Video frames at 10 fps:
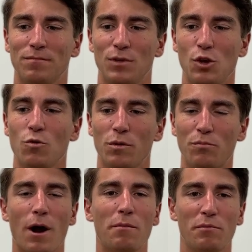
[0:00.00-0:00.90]
you would
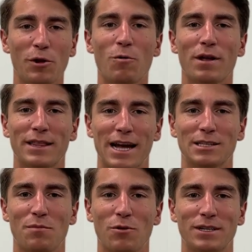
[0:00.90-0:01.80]
probably want that
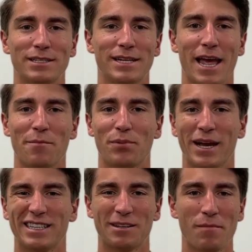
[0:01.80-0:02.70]
smoke to stay in
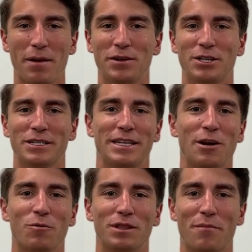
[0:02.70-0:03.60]
place and maybe just
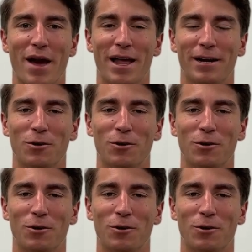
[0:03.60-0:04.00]
deal with the bad air